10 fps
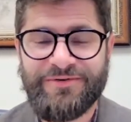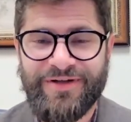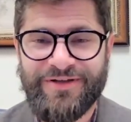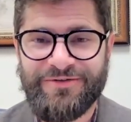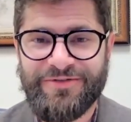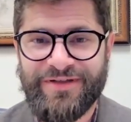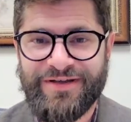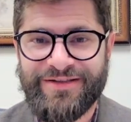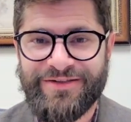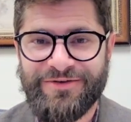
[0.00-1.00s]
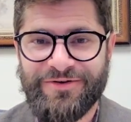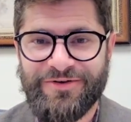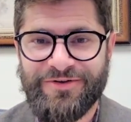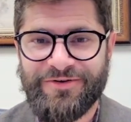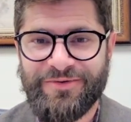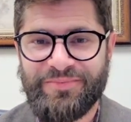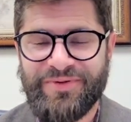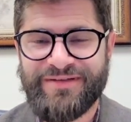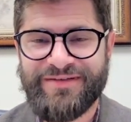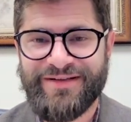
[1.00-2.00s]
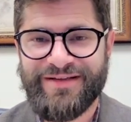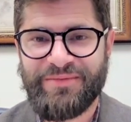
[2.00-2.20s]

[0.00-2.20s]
right, you think you're implicitly